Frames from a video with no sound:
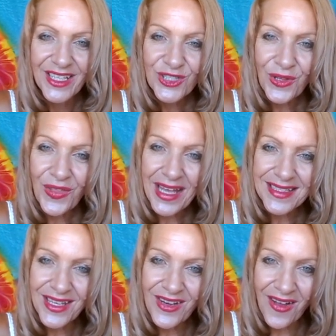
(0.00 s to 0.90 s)

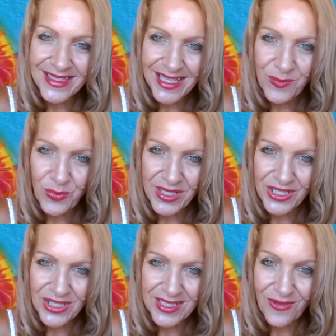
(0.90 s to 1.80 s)
2019
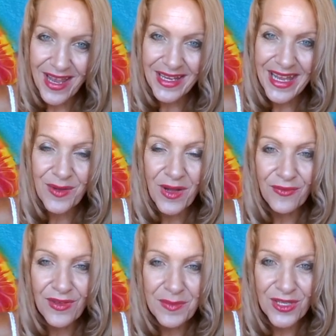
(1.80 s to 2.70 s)
predictions are out now on my
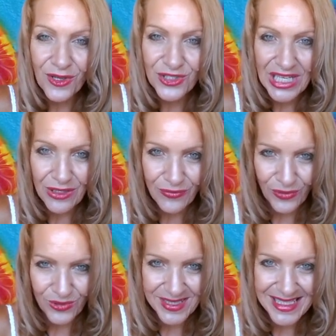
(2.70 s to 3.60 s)
Vimeo channel
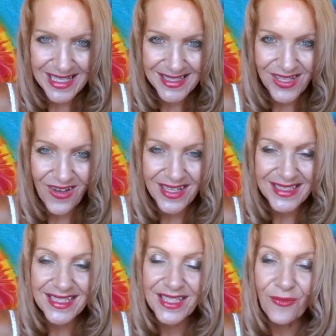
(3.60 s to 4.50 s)
for all star
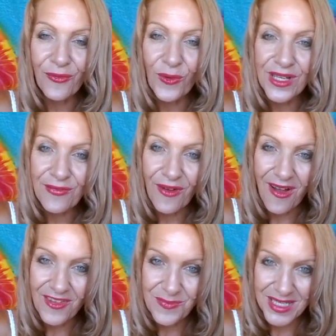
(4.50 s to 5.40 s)
signs. It's a
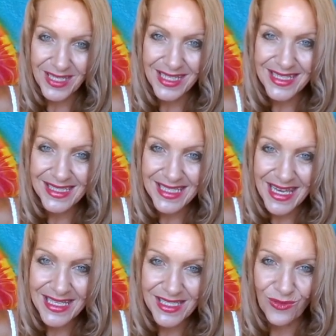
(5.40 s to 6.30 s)
45 minute
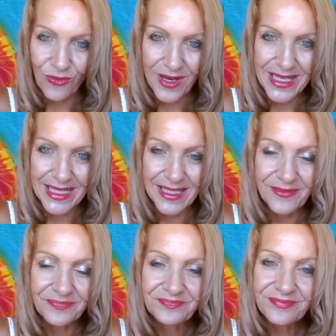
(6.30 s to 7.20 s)
extended
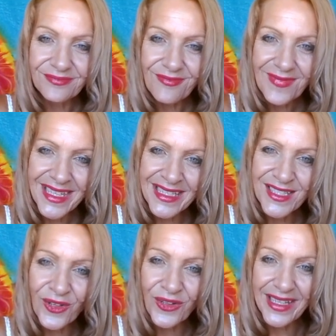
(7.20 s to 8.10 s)
reading.
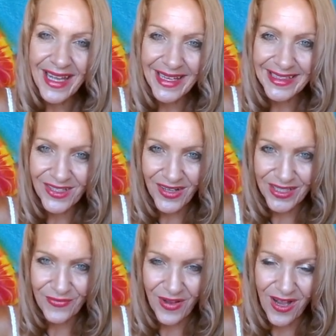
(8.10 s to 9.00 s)
It's only
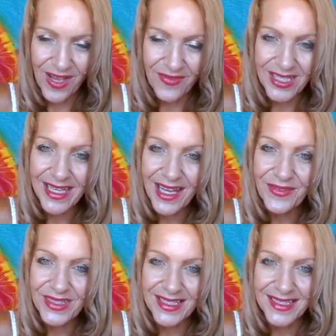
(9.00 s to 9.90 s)
$8.95. It
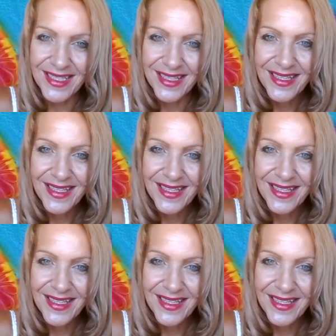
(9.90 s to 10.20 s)
covers